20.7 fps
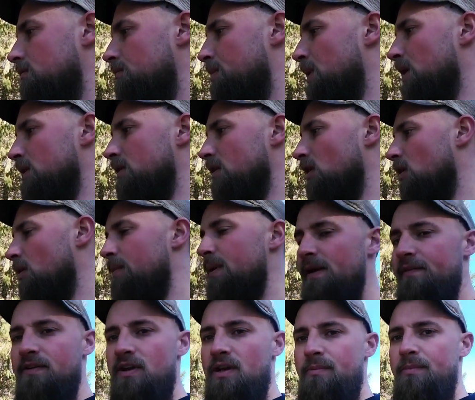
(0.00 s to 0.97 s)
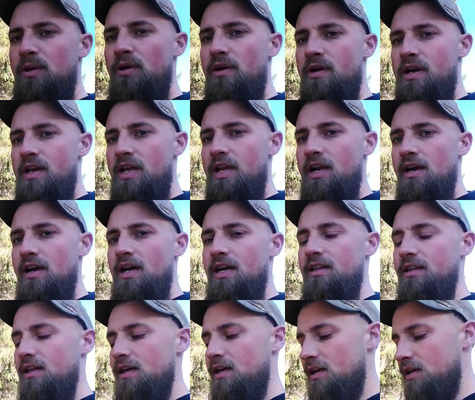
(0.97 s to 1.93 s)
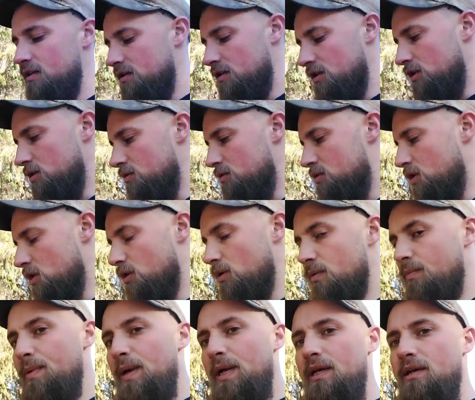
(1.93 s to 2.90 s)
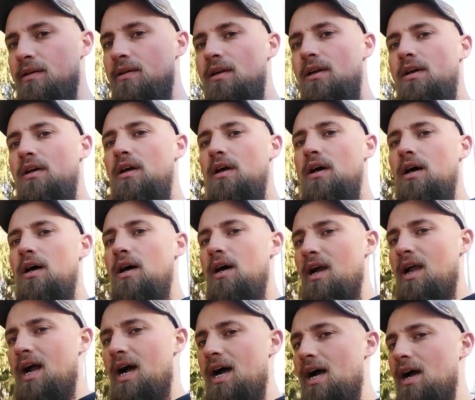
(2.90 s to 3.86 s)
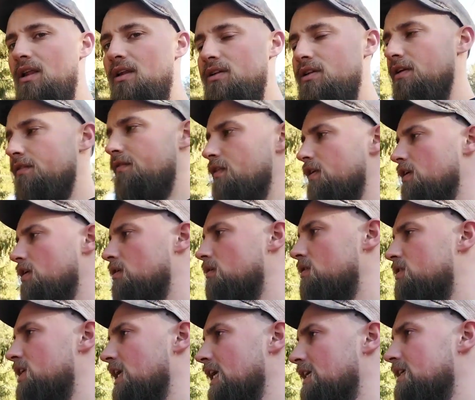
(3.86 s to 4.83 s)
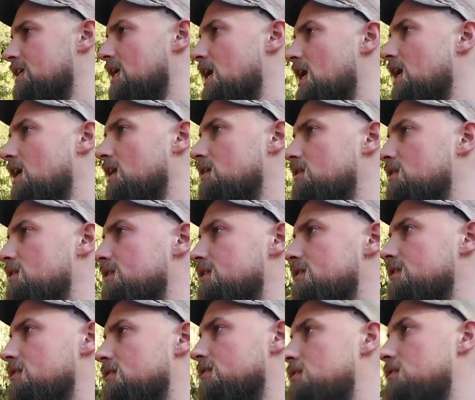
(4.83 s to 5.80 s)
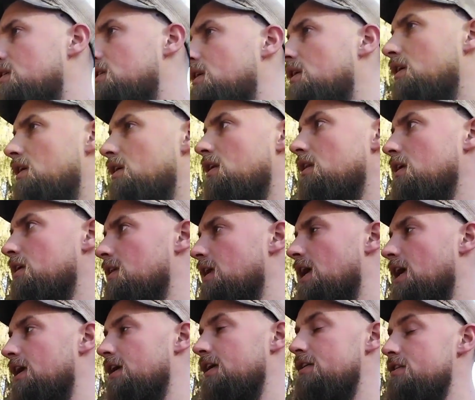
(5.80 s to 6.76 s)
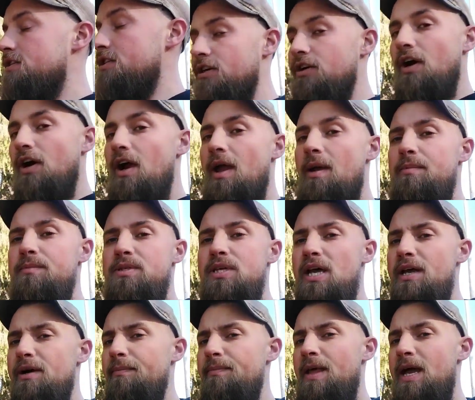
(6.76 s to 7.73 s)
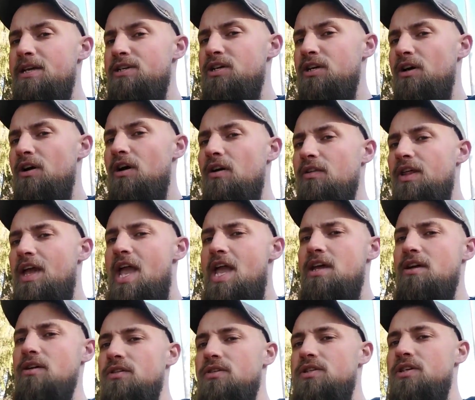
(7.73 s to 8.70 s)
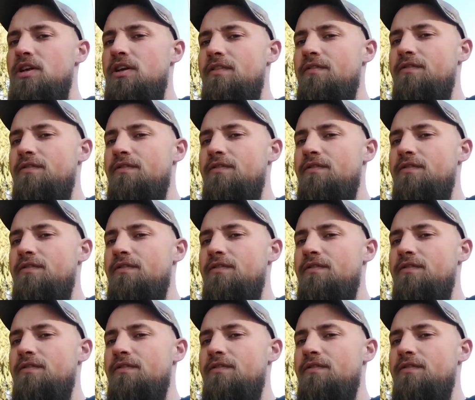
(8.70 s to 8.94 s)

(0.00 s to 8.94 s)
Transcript: build a little bit of a community here on the YouTube, and Kyle and Tiffany are doing TikToks, and I think they got Instagrams. I'm not sure all the handles. You